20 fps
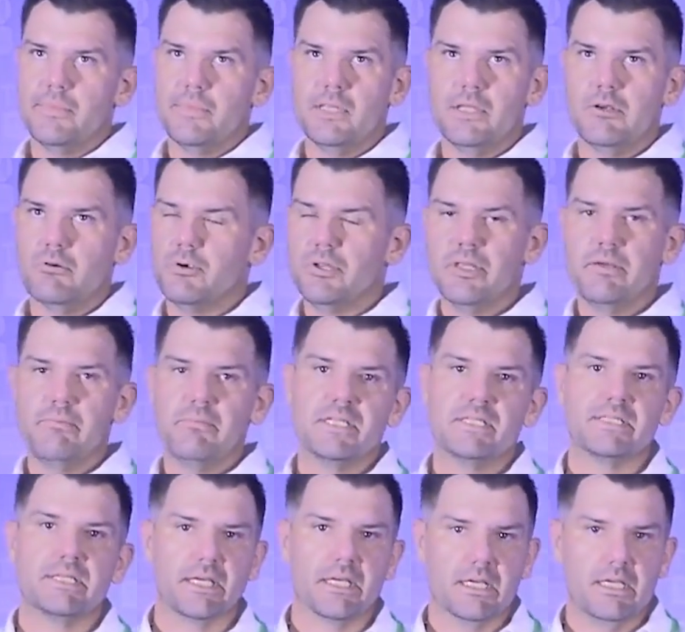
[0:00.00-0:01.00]
you're really
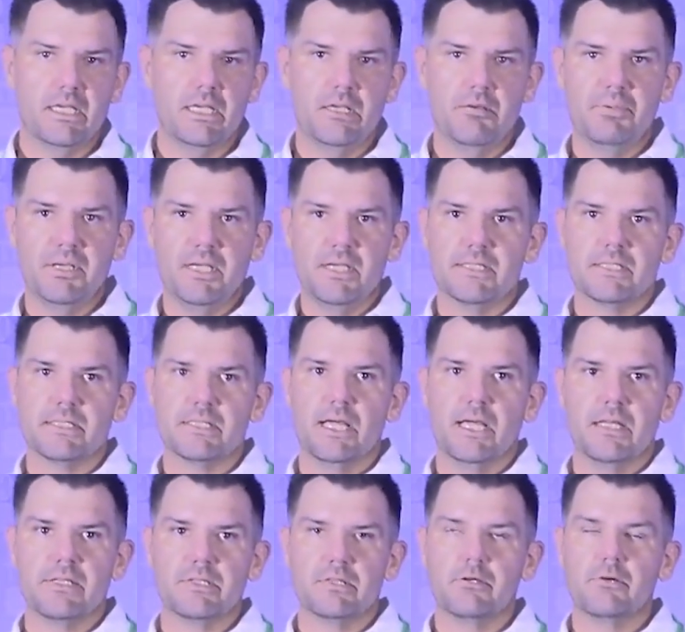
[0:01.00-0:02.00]
missing a key piece.
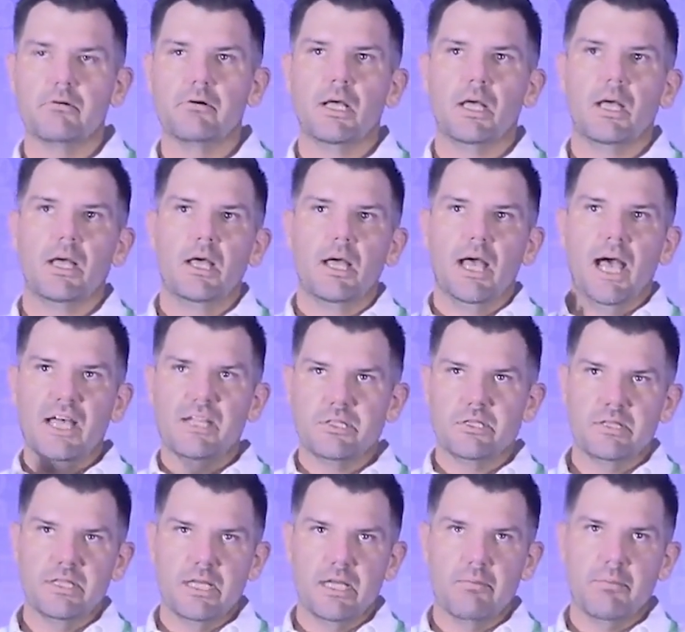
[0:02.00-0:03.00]
And so as you
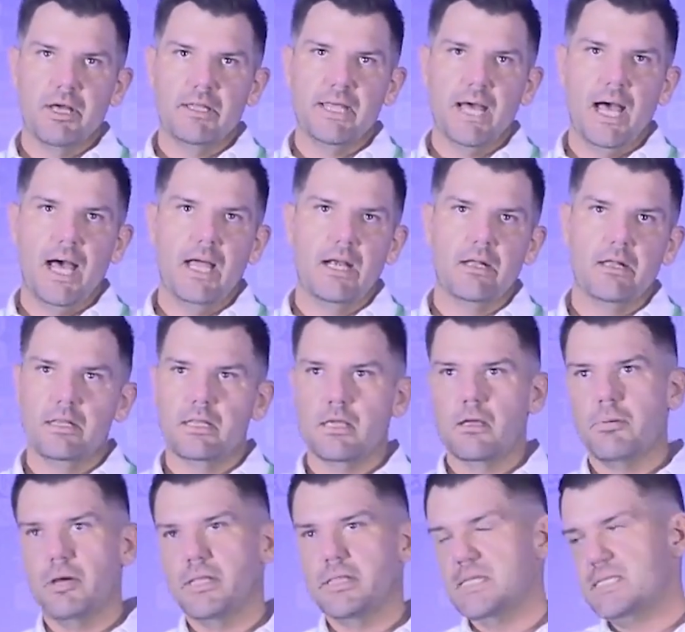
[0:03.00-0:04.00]
think about that, think
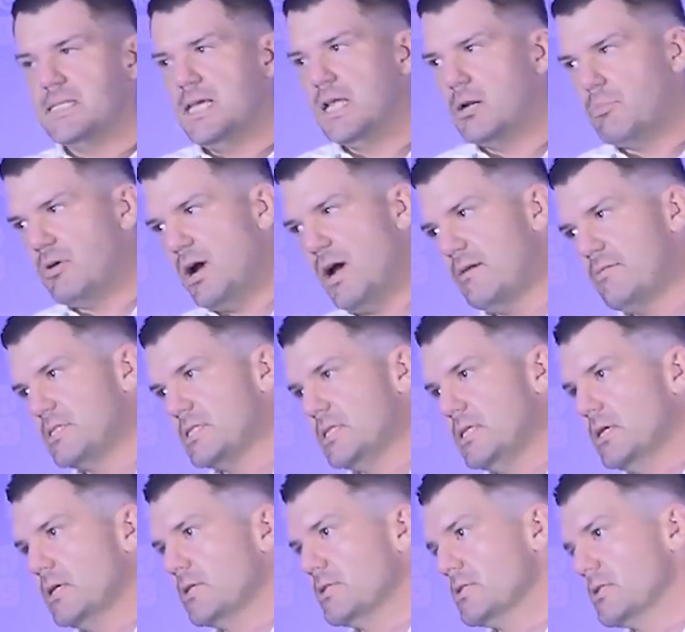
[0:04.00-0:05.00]
about the data privacy
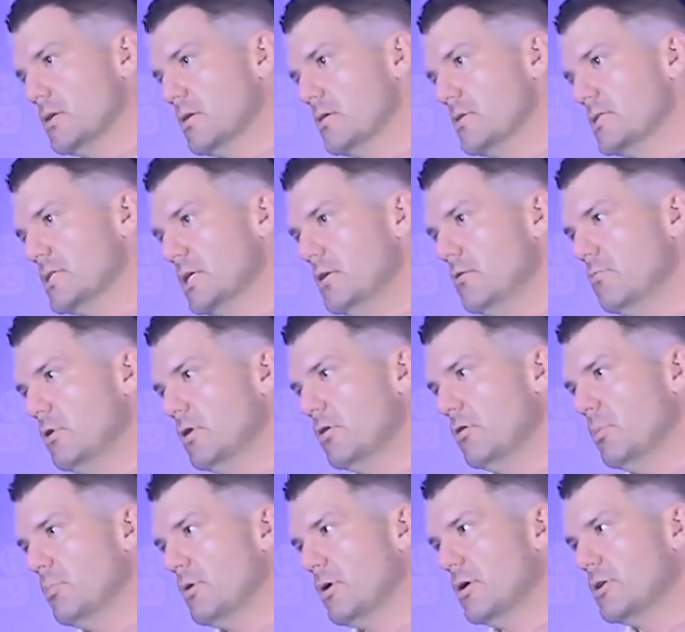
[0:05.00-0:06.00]
concerns that you want to
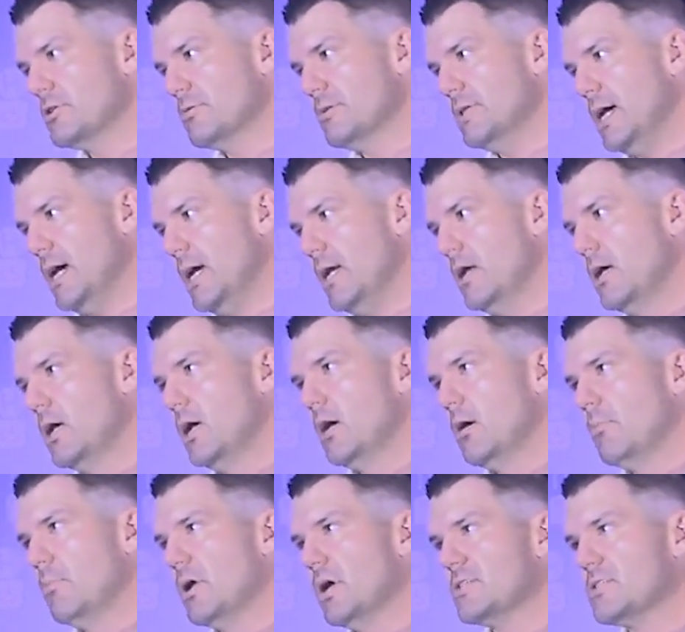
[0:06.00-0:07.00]
approach with that,
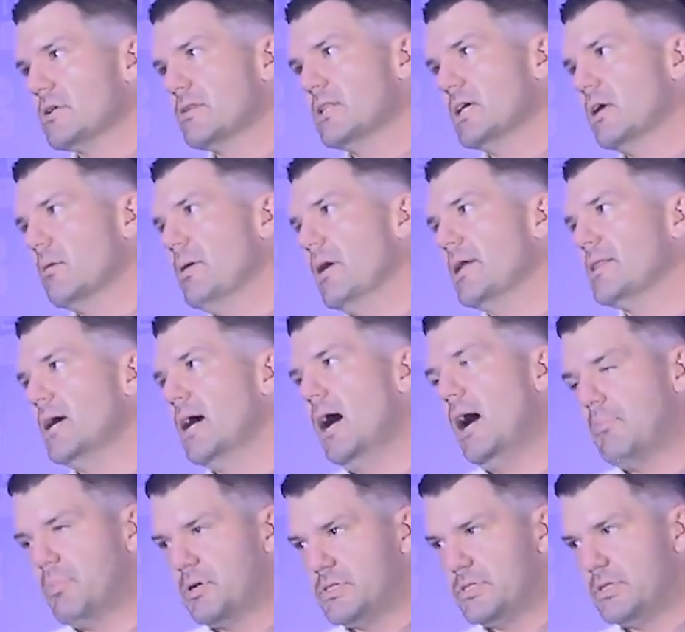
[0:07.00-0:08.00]
but also think about the
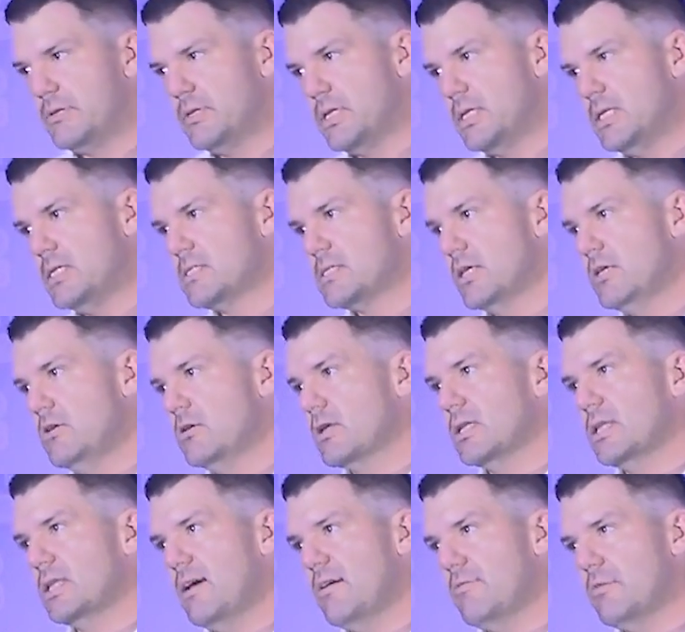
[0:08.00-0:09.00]
opportunities that you
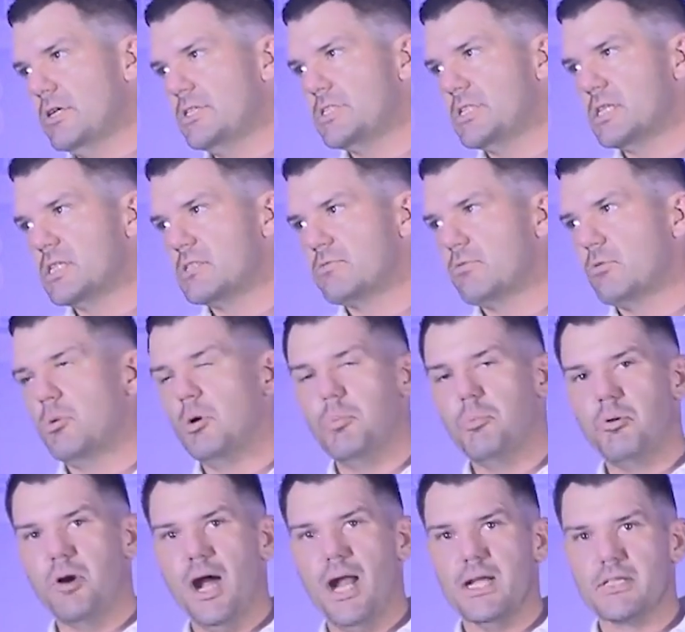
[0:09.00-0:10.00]
can leverage this for more
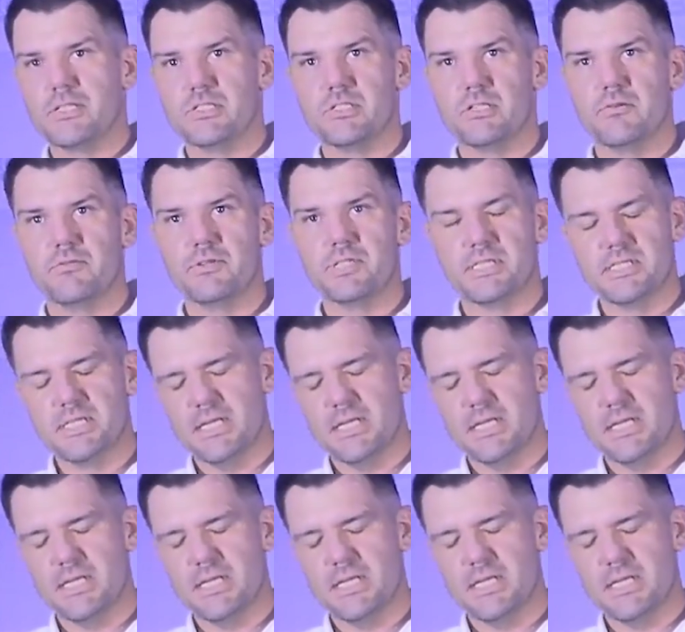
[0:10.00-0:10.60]
products and services.